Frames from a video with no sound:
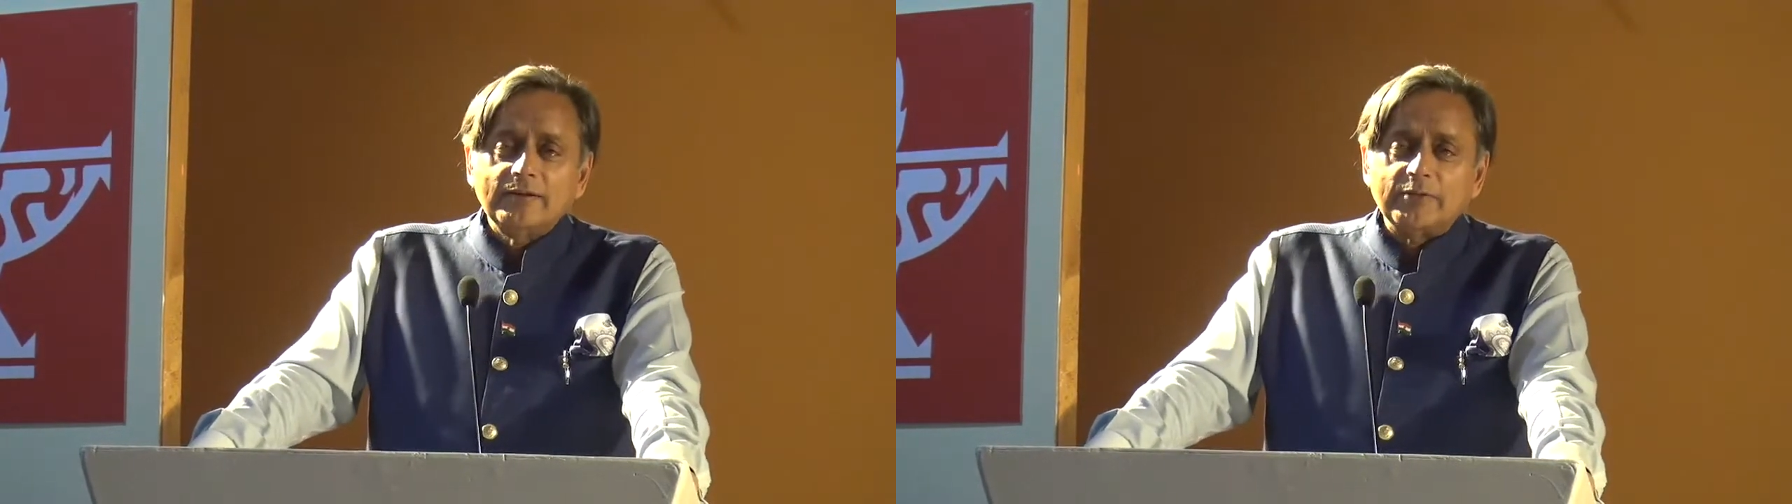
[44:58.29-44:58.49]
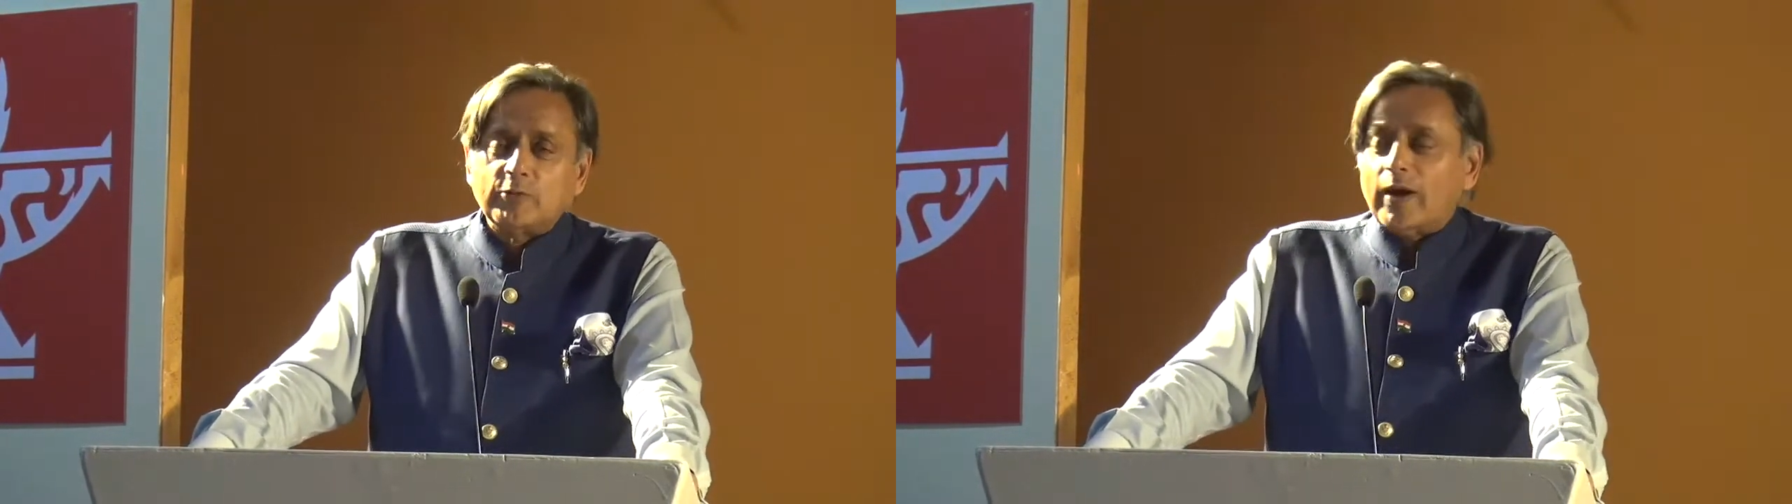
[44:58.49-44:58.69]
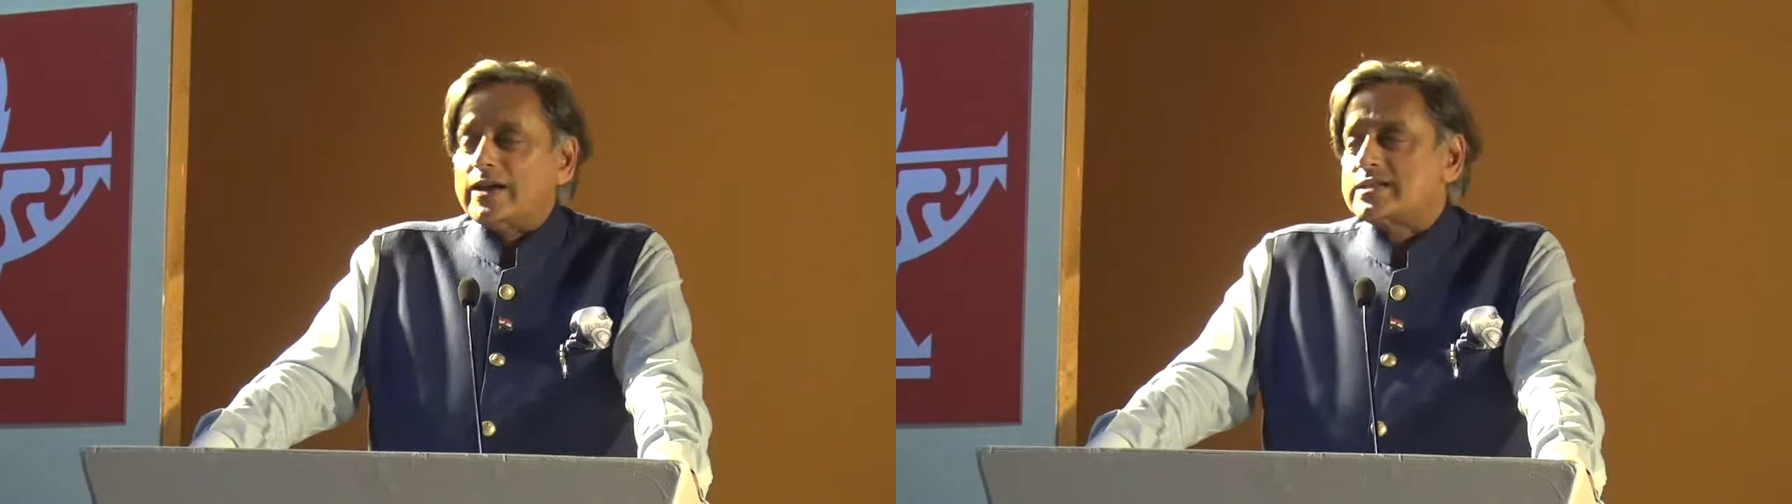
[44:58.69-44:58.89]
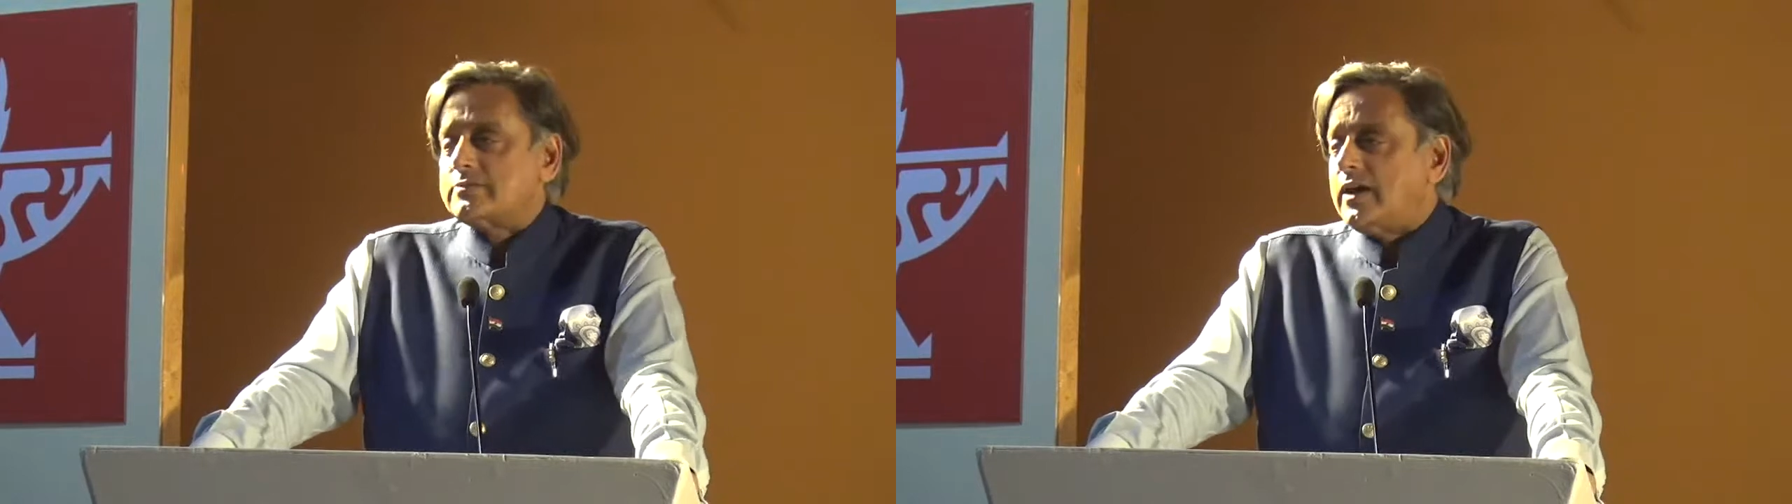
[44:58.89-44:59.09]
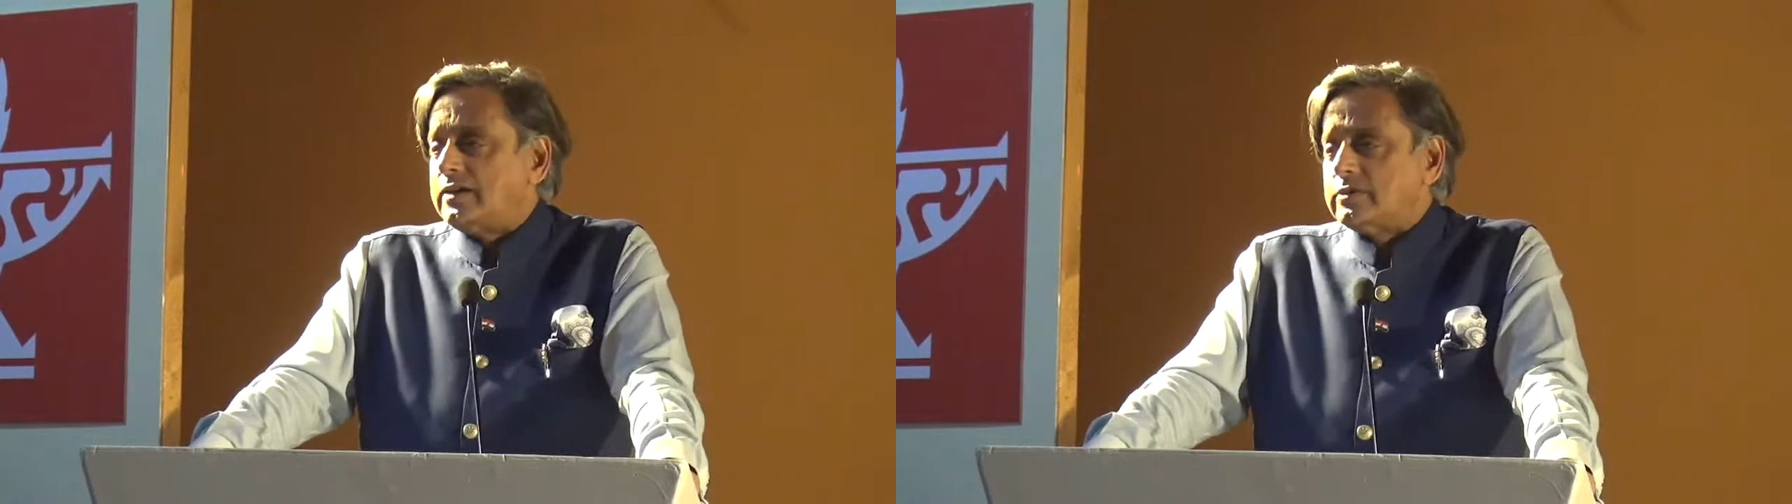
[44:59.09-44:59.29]
But why
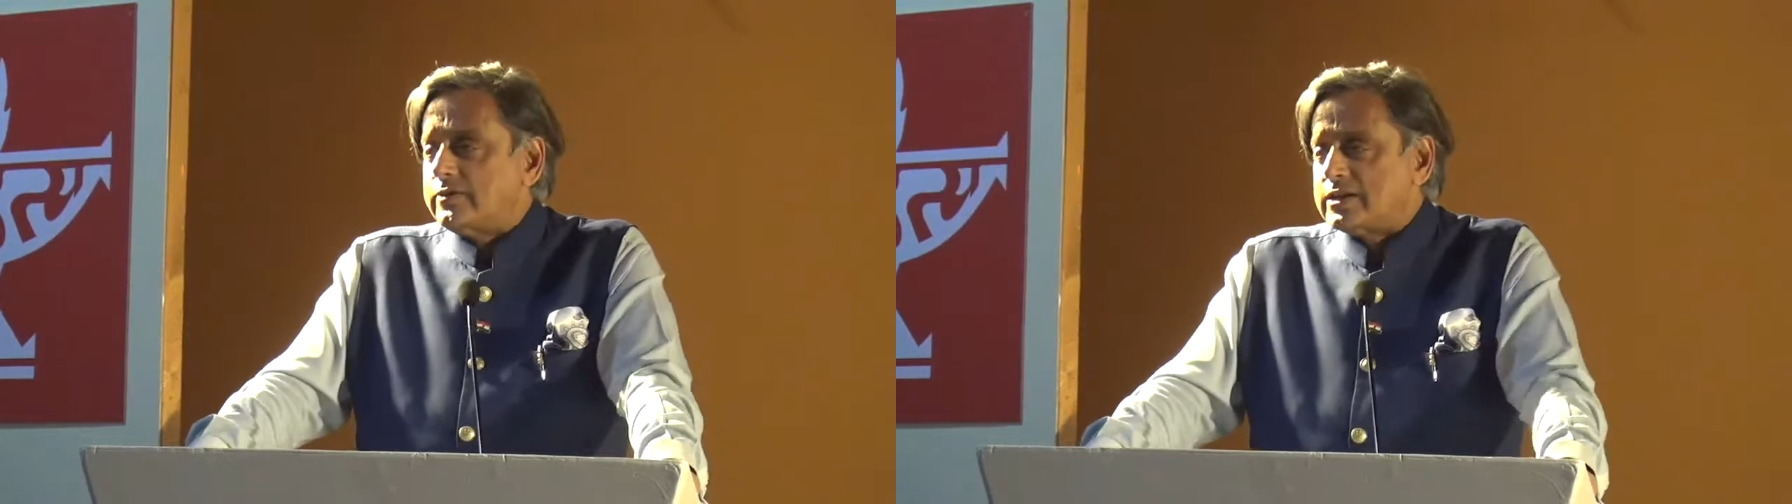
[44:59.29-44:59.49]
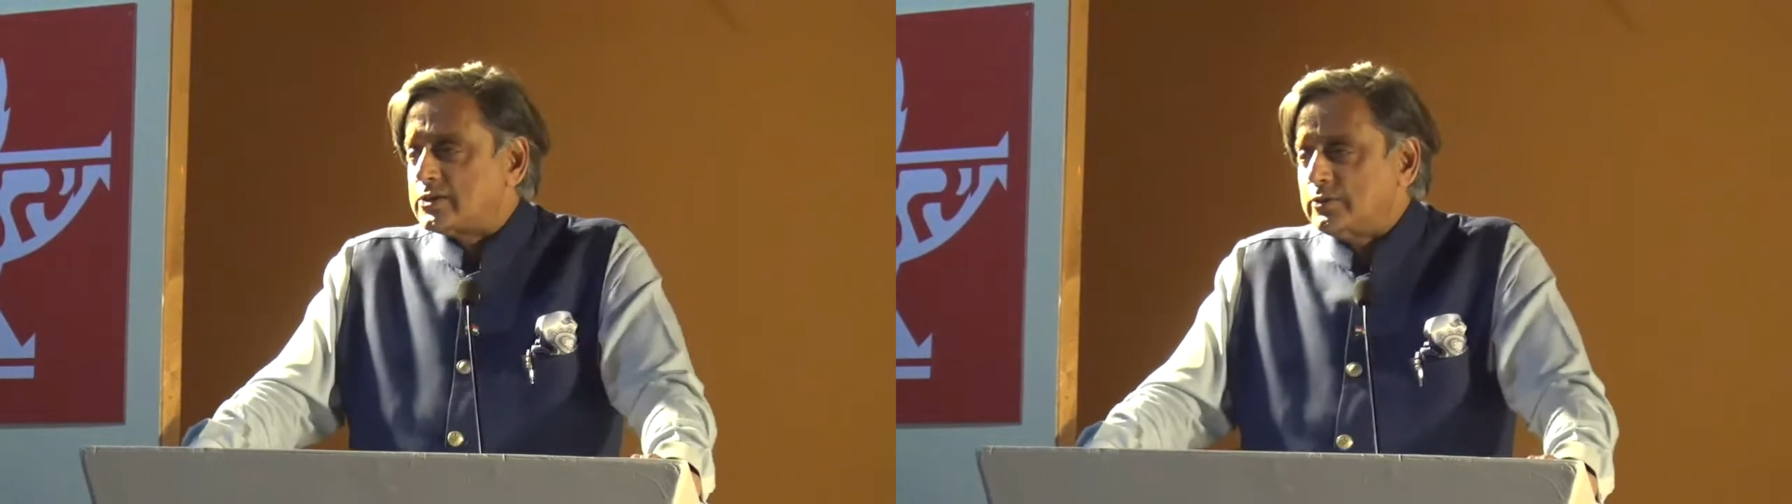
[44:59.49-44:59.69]
survive if it is